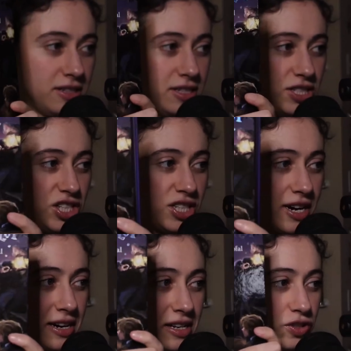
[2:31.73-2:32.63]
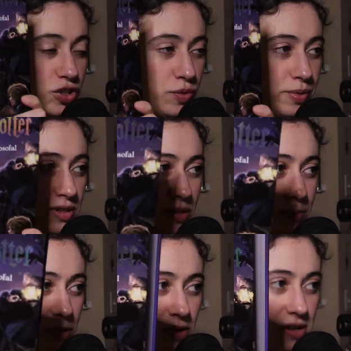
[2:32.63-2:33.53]
shiny, super
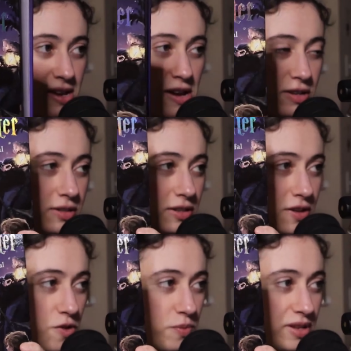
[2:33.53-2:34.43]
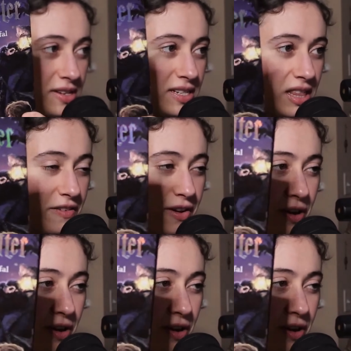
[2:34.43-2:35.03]
duper unique. You don't really see that very